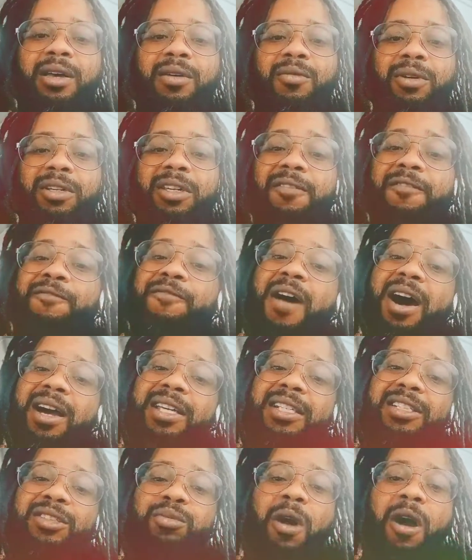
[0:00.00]
what the fuck
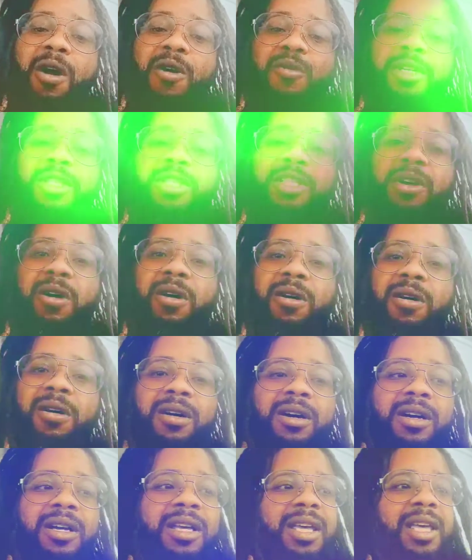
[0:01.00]
is wrong with
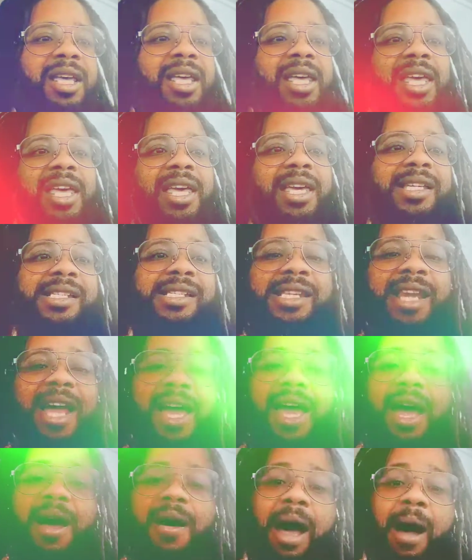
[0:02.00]
y'all?
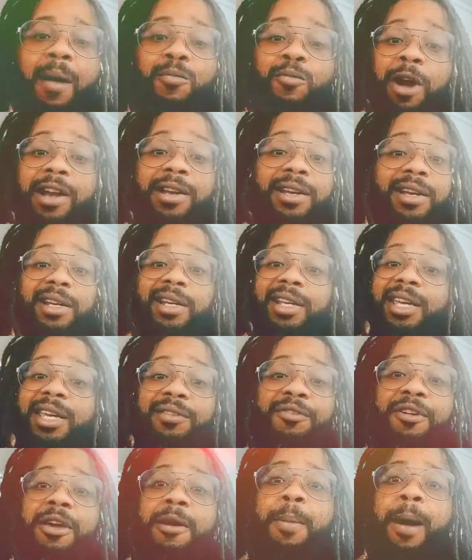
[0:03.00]
Like, I'm ready to
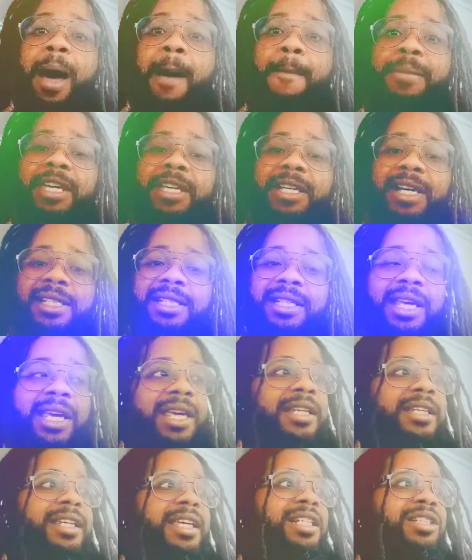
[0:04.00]
leave hip hop because
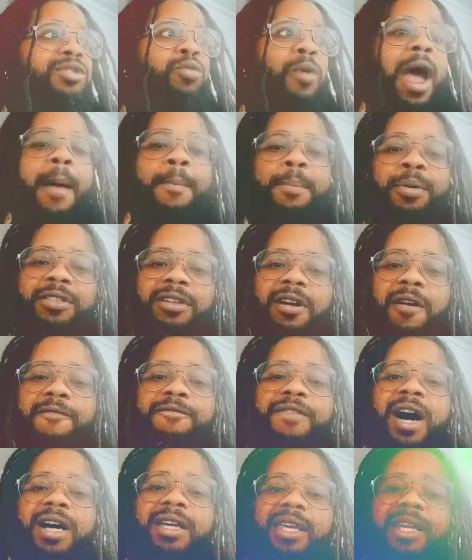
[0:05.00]
these rappers are
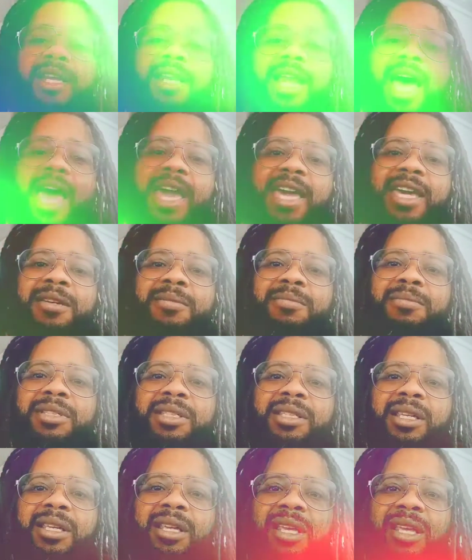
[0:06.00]
fucking
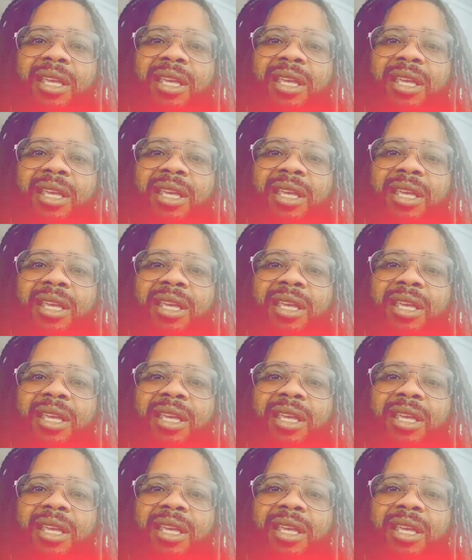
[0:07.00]
lames.